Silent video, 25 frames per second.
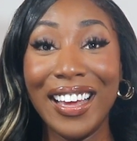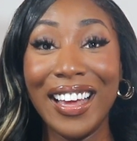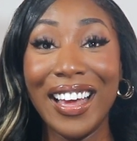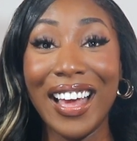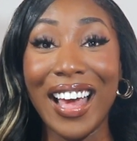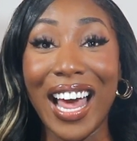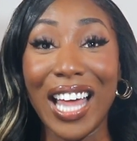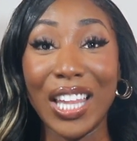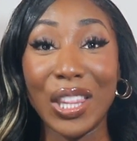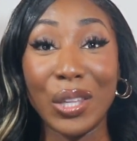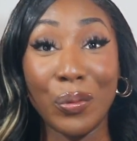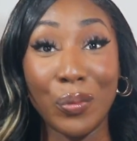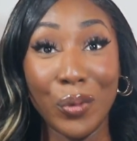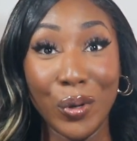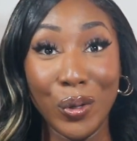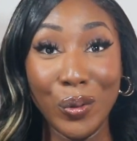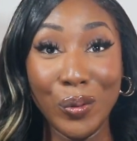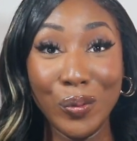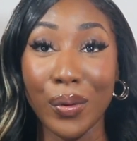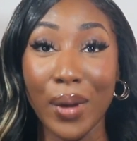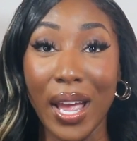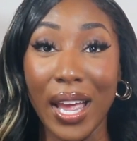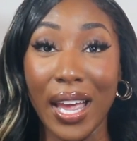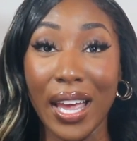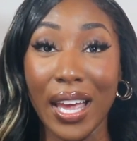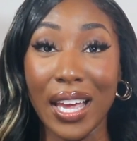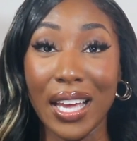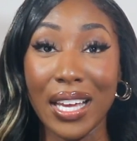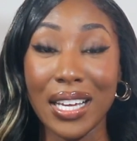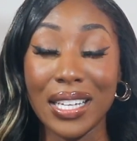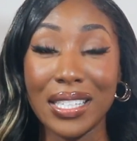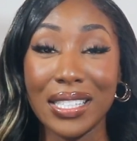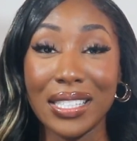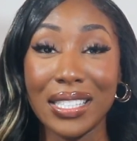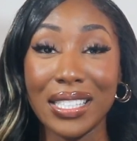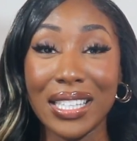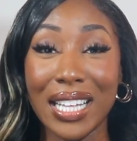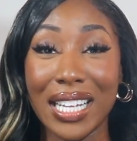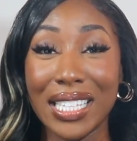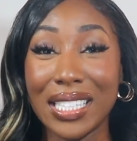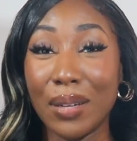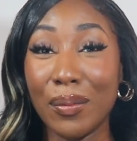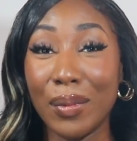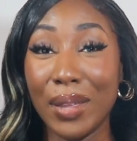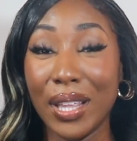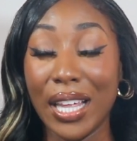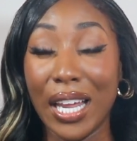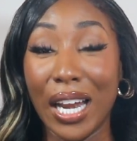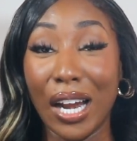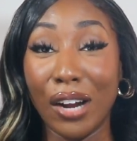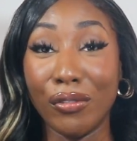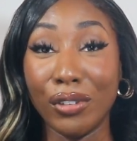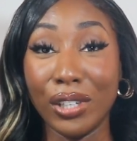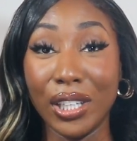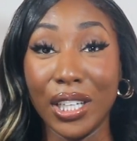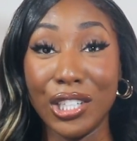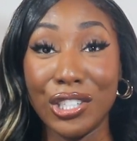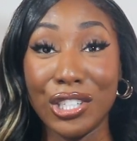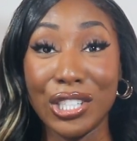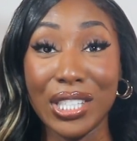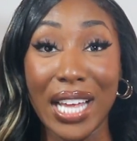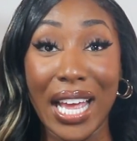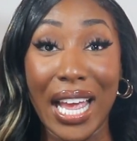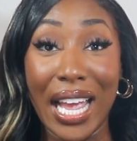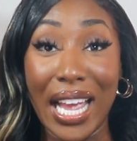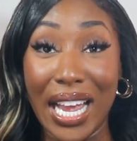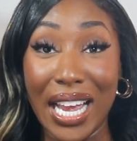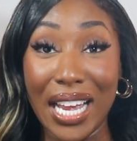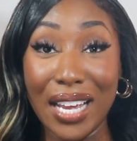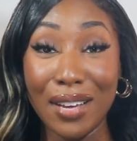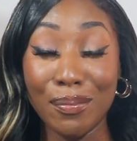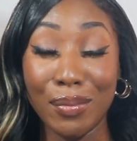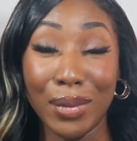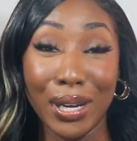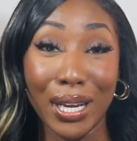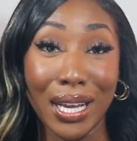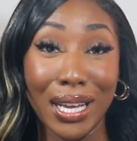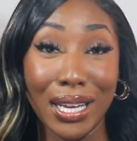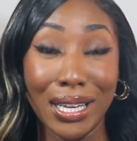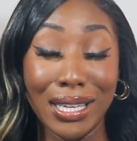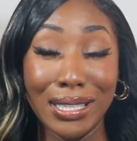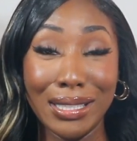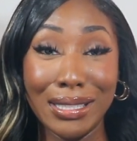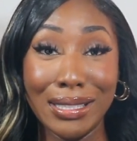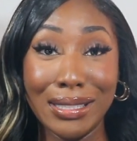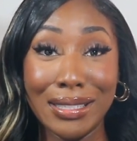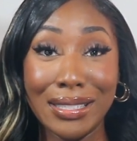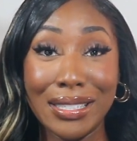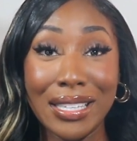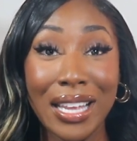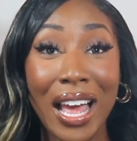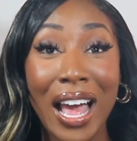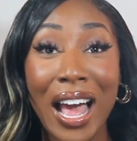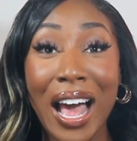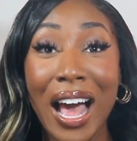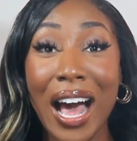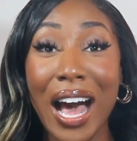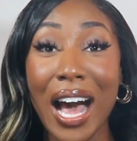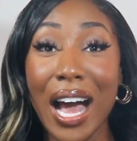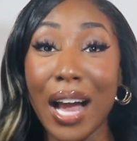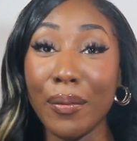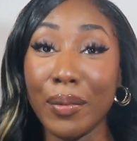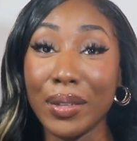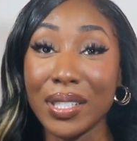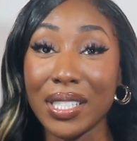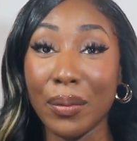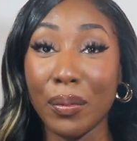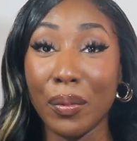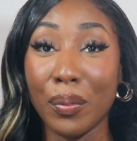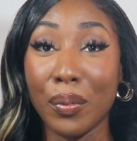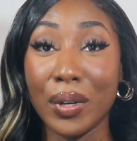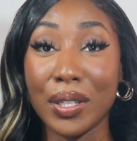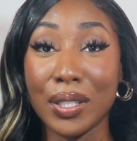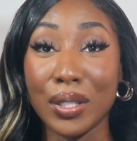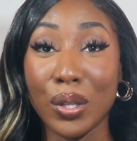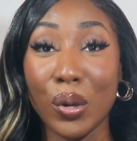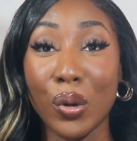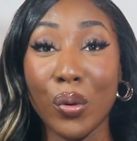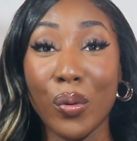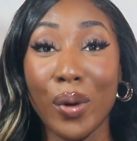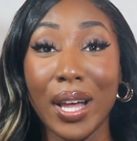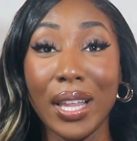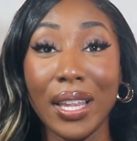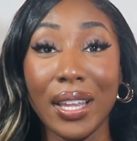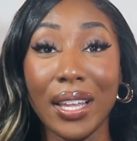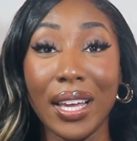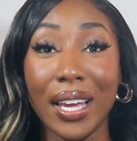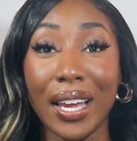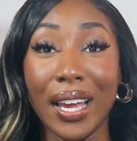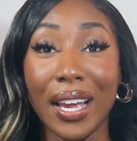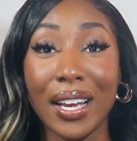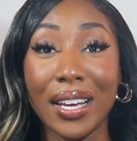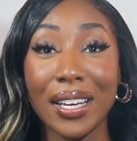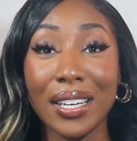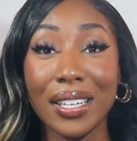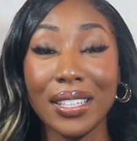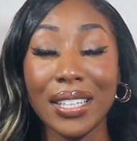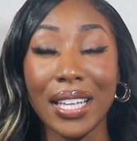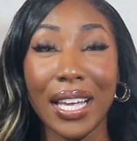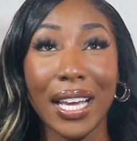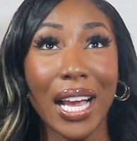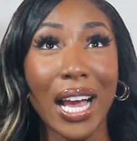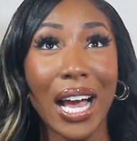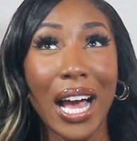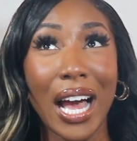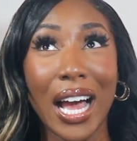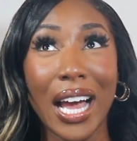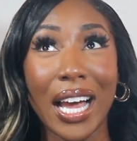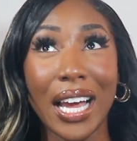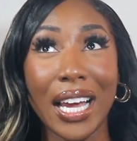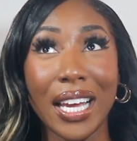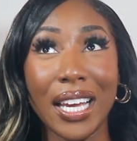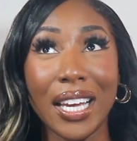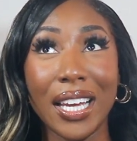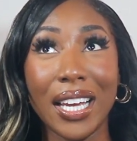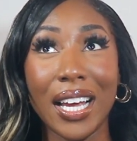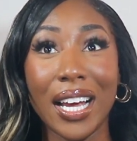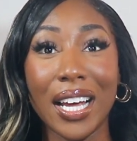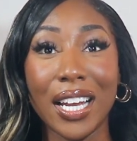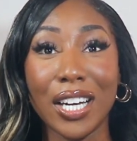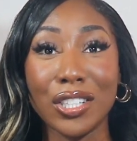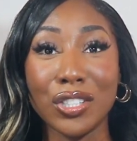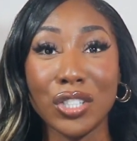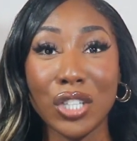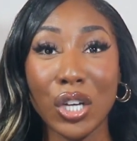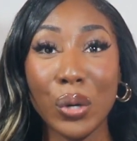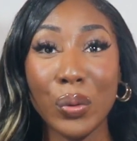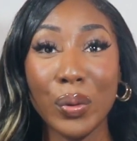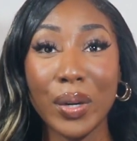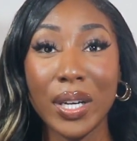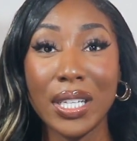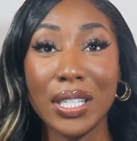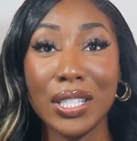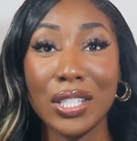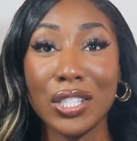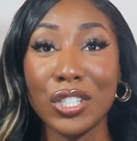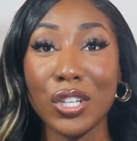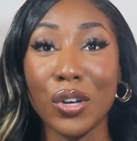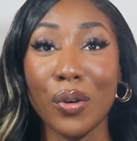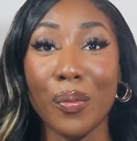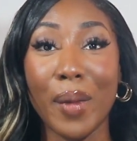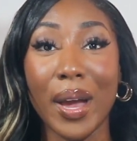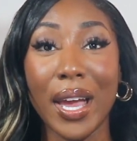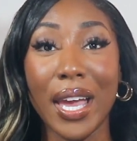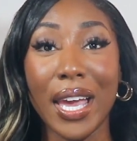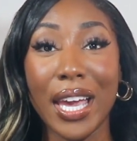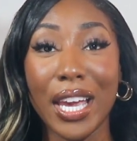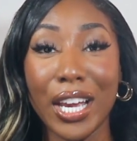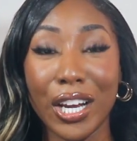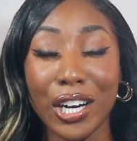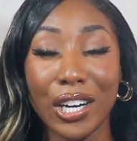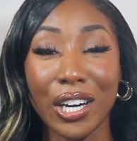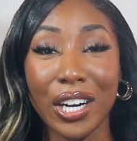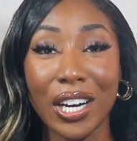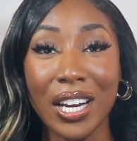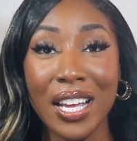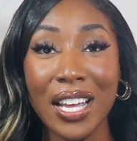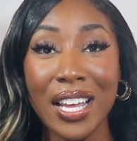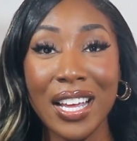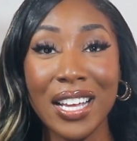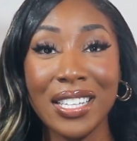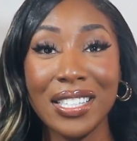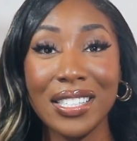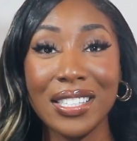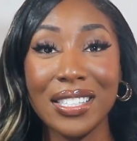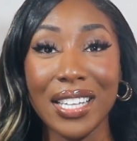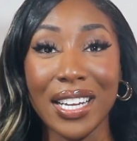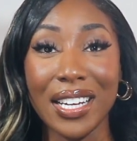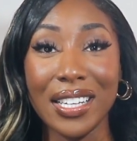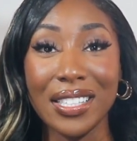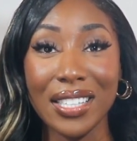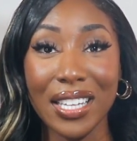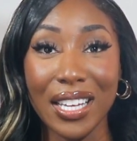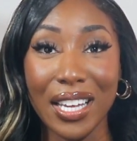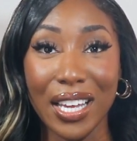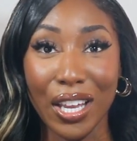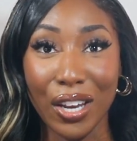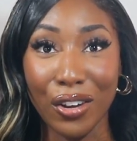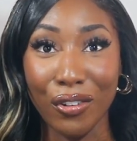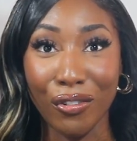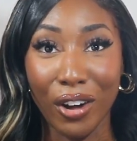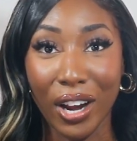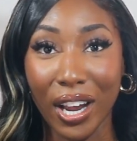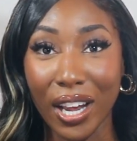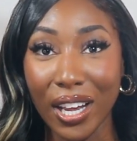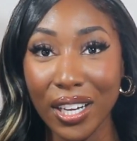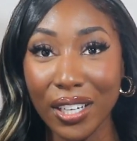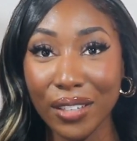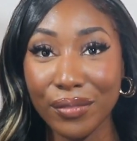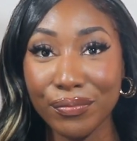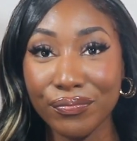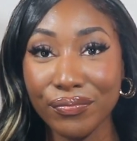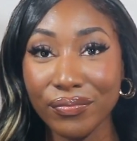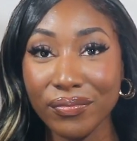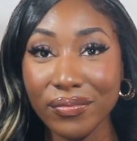at the root, and that's something that I really just hate, because I'm the type of person who I like I had a sew-in, so my hair stays in, right?